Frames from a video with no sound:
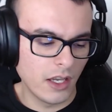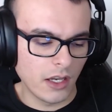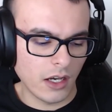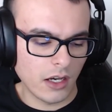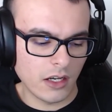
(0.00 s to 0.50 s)

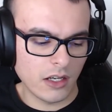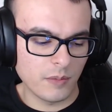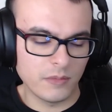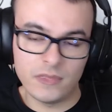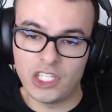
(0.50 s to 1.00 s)

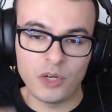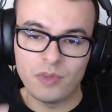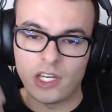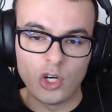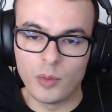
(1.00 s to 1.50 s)

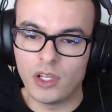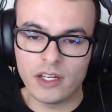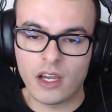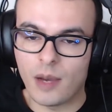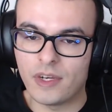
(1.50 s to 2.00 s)
A normal
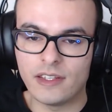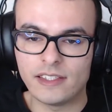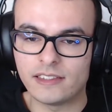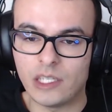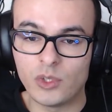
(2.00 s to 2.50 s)
uncommon of
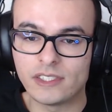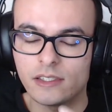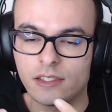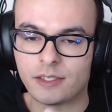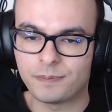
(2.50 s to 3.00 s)
this, it was
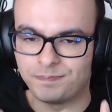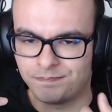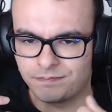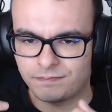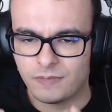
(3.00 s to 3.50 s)
I
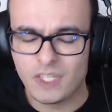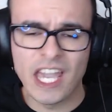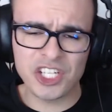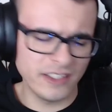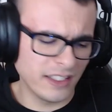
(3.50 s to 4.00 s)

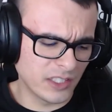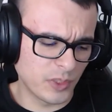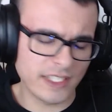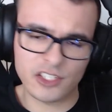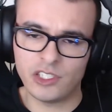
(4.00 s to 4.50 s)
actually think this
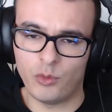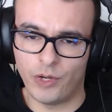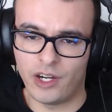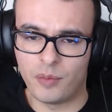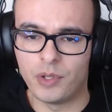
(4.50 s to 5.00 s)
was actually a
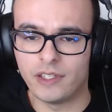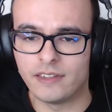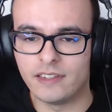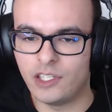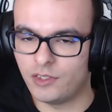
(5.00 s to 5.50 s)
rare, but,
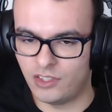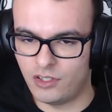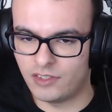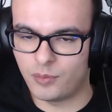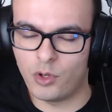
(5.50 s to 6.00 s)

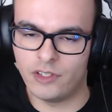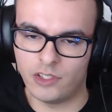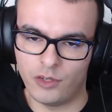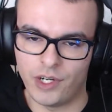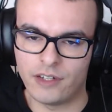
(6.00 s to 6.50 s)
certain supporters
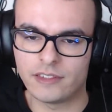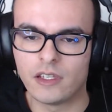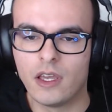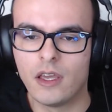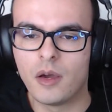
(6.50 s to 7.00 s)
are rares.
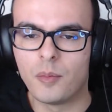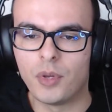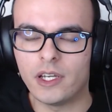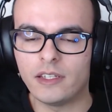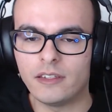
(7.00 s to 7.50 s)

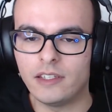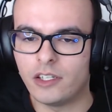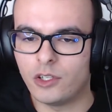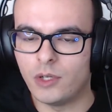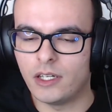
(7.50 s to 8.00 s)
But,
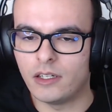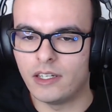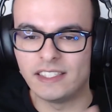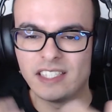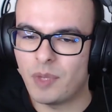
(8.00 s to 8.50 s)

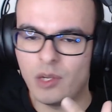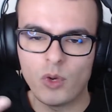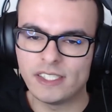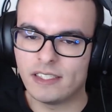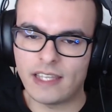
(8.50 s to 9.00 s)
it
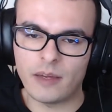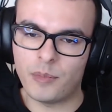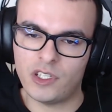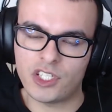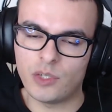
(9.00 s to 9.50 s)
wasn't that
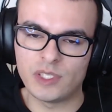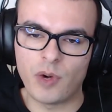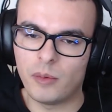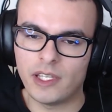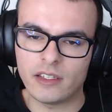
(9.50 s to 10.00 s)
much. It was
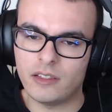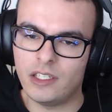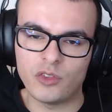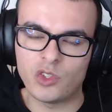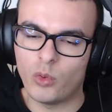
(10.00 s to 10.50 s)
probably
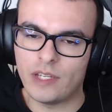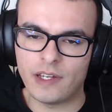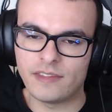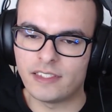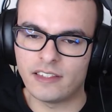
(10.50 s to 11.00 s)

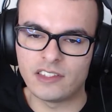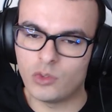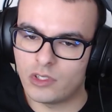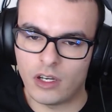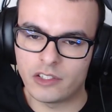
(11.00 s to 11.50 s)
25 cents
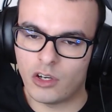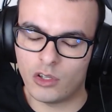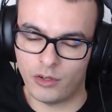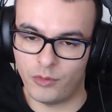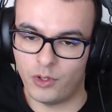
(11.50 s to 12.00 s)
to
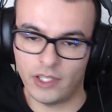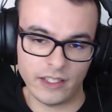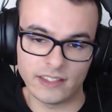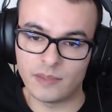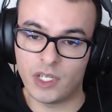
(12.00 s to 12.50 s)
$1 for
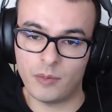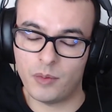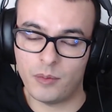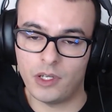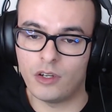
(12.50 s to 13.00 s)
its
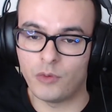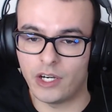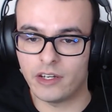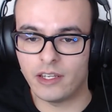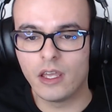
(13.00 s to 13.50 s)
minimum
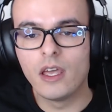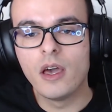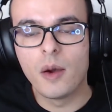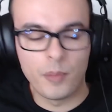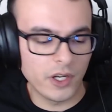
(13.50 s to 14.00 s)
rarity.
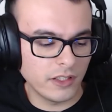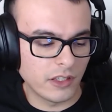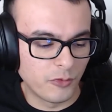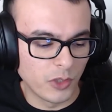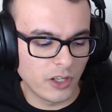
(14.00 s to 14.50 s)
But
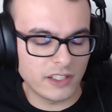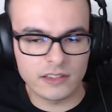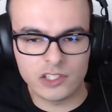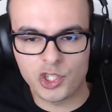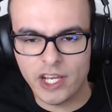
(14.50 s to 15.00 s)
the full
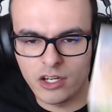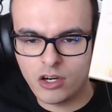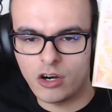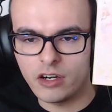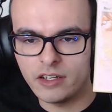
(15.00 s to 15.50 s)
art trainer
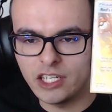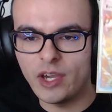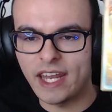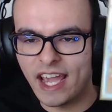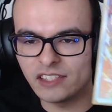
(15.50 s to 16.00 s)
card,
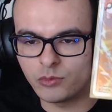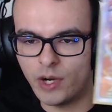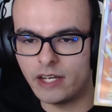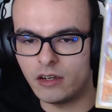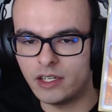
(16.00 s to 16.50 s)
it has
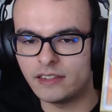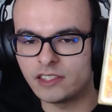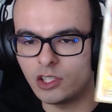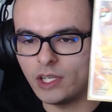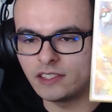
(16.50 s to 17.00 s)
red on it,
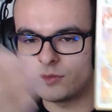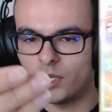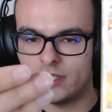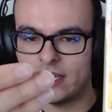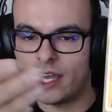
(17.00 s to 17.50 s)
so it's
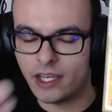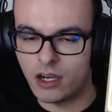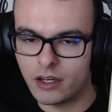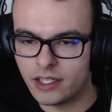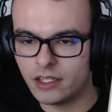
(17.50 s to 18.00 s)
really
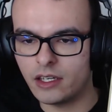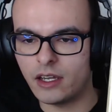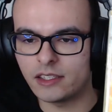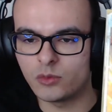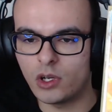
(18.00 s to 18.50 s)
iconic,
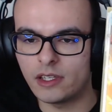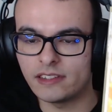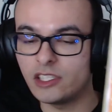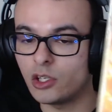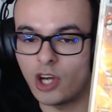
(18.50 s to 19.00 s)
as well
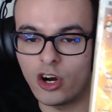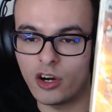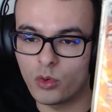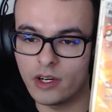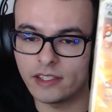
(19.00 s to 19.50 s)
as, the
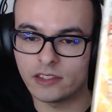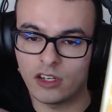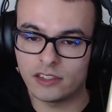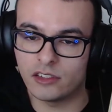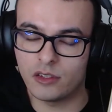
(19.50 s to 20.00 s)
artwork is
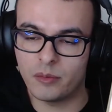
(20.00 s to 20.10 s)
awesome.